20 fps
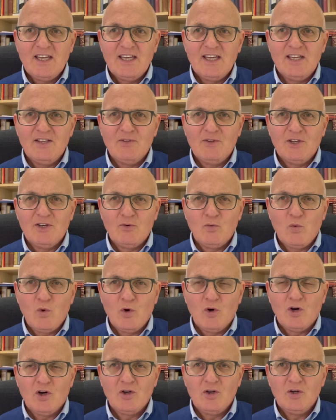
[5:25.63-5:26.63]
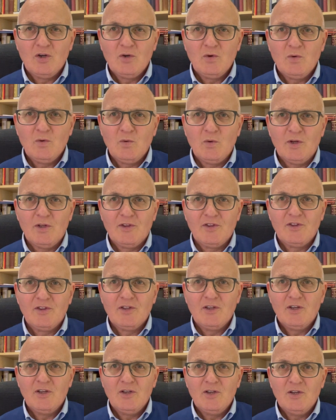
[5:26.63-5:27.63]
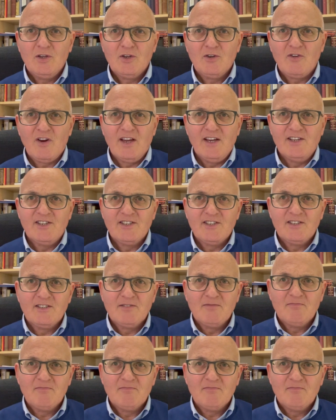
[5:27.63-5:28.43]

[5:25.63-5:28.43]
in their walk with Christ.